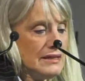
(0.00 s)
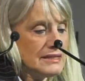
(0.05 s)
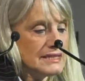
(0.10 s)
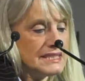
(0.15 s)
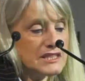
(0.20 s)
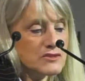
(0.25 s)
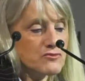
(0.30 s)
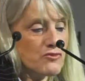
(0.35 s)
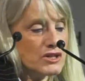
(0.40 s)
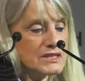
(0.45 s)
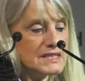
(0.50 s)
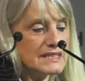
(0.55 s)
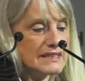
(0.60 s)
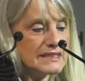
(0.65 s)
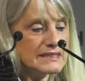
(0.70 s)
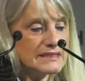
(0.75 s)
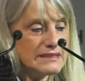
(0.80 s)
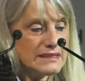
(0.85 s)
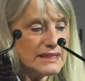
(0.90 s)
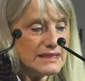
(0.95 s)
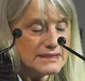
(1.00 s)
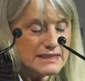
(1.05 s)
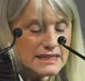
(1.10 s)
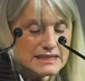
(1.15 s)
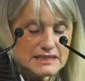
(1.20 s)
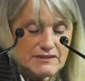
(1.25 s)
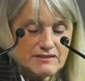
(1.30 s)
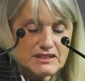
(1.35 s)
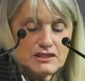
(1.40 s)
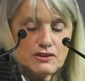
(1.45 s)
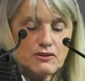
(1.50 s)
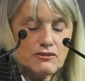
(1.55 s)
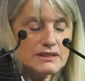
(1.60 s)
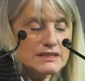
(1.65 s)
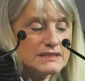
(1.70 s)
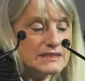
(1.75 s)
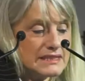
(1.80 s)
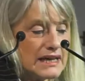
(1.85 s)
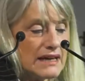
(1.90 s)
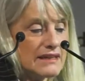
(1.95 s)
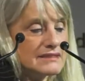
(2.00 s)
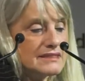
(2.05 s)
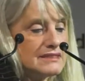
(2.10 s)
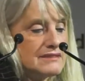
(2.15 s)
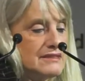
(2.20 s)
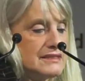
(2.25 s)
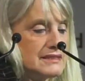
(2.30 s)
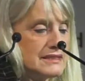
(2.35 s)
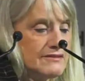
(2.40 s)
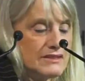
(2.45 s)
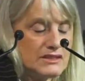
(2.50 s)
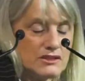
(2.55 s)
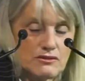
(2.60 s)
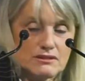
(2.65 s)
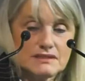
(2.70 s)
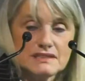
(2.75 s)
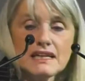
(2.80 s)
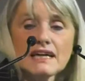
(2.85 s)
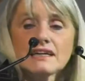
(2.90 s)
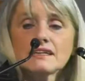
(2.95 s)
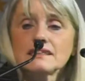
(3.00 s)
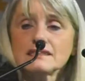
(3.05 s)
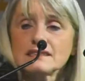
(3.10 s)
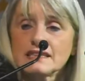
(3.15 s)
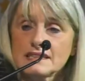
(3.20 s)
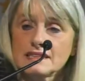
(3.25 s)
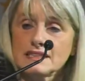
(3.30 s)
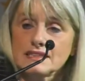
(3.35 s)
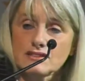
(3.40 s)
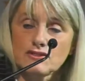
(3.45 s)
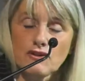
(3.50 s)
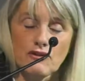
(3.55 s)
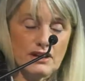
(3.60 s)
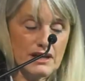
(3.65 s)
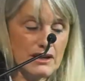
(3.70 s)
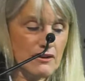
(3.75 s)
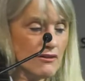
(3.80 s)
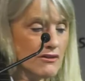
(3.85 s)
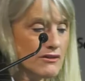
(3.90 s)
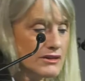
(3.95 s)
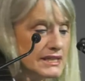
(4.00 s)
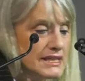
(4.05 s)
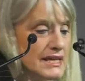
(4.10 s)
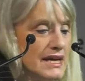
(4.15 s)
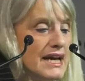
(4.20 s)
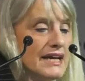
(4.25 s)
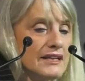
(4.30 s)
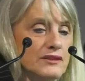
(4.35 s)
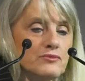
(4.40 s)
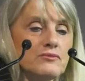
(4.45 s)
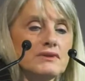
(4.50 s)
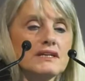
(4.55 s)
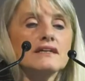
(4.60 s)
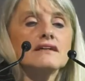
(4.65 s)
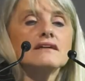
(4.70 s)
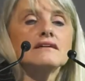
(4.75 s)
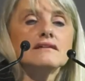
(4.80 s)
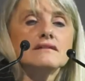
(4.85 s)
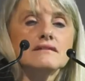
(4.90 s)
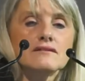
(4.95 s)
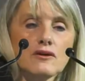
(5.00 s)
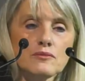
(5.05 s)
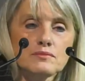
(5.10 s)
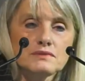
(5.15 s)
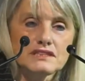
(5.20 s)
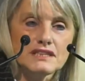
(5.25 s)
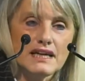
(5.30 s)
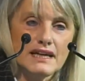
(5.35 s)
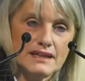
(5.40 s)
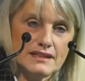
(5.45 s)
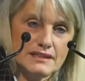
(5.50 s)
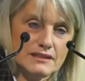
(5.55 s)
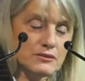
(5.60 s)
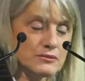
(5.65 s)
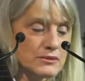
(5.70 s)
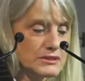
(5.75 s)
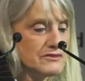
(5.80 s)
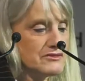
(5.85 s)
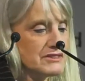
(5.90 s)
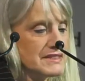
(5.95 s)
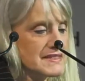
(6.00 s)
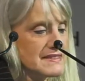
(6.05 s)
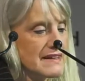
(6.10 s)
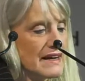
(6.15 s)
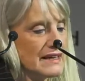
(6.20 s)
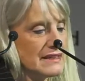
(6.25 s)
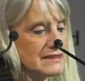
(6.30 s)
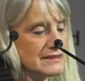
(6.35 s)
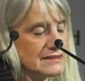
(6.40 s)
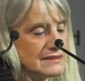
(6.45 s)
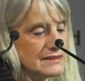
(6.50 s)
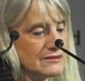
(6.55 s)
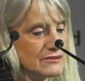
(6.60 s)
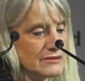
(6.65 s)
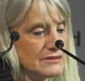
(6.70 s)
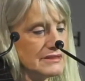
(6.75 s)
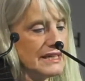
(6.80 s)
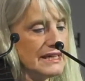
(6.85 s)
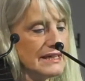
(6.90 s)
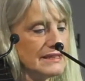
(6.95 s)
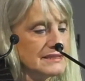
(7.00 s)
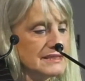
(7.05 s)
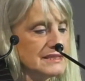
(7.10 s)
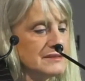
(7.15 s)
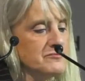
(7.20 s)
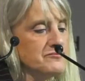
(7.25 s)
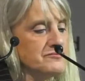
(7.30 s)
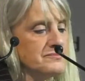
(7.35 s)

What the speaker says: This was the activity on recycling that is going on, and we obtained good results on that.